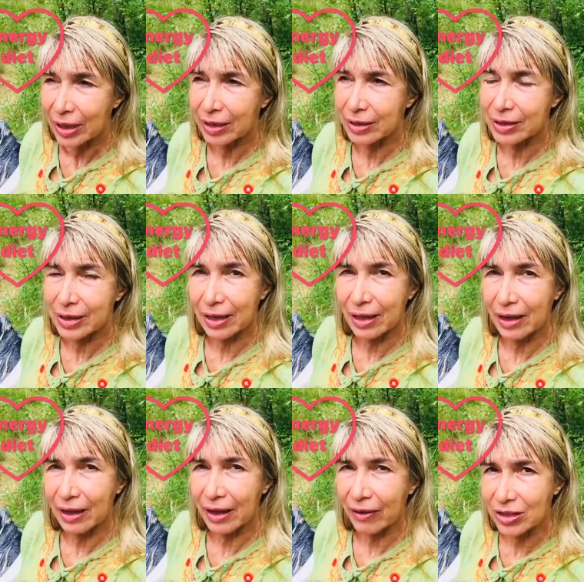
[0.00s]
It's
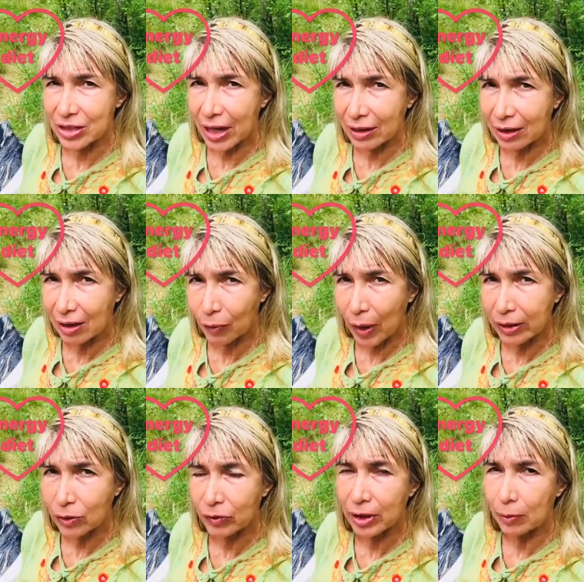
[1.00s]
uh, Ravi Shankar,
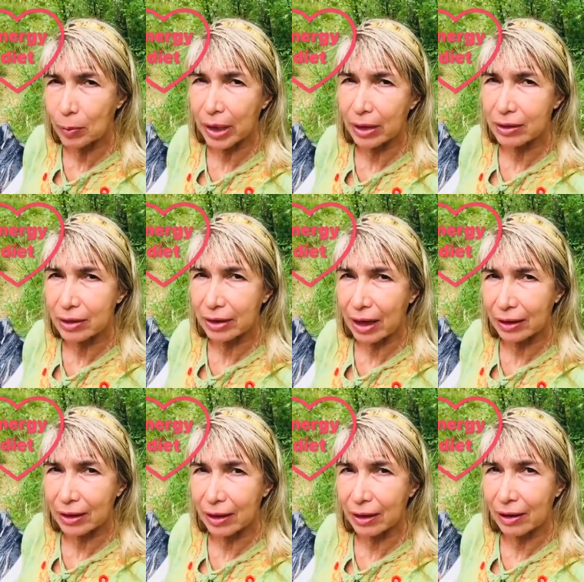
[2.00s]
one of them, and
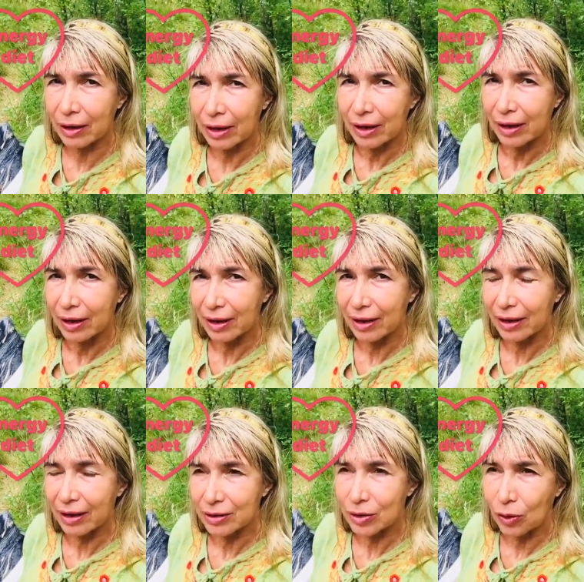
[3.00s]
another, uh,
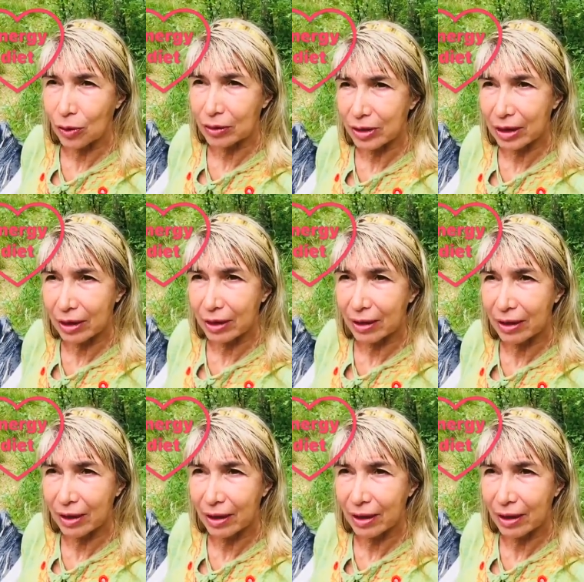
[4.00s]
it's called uh,